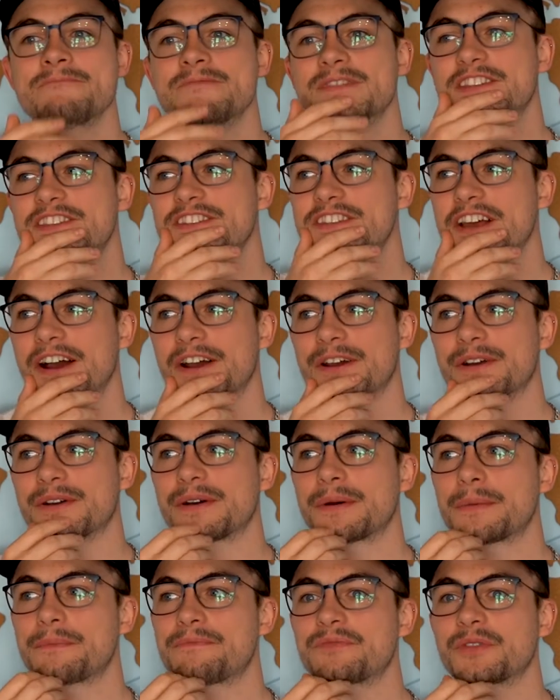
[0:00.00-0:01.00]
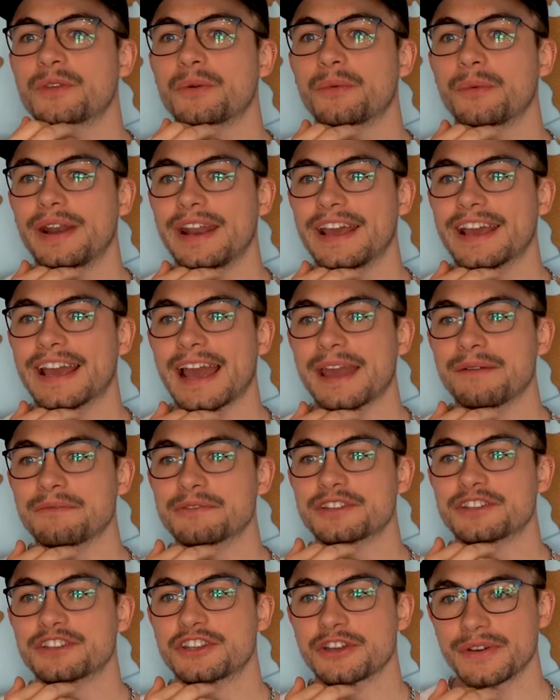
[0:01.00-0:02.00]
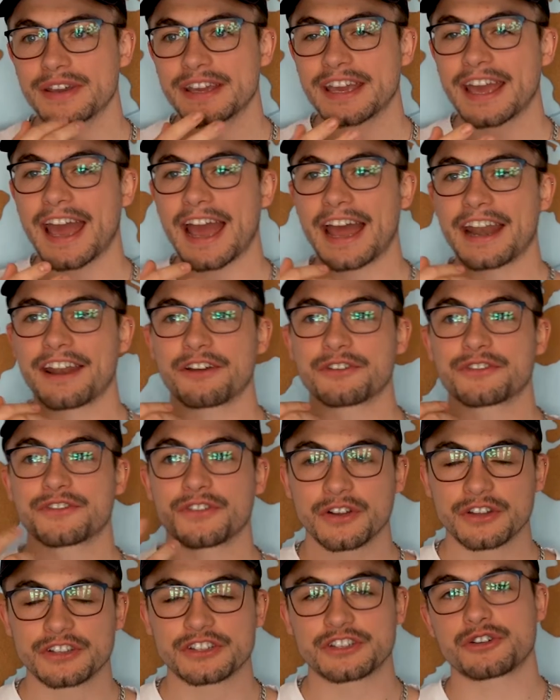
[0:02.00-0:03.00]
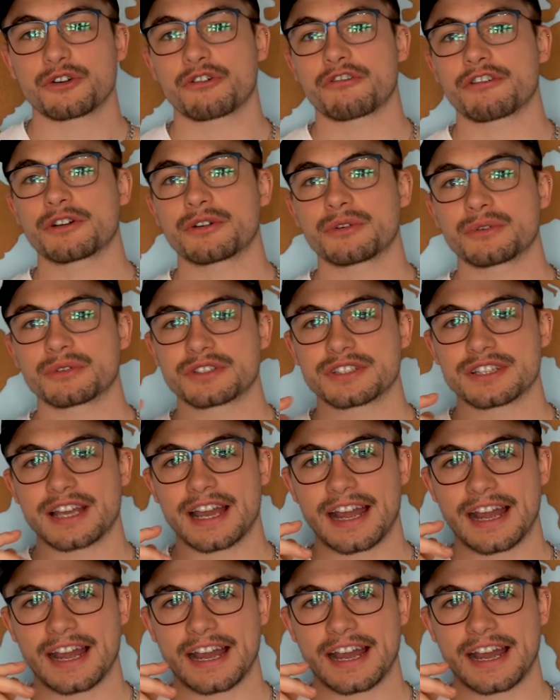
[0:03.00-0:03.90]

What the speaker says: So when it came to doing it and I was following tutorials,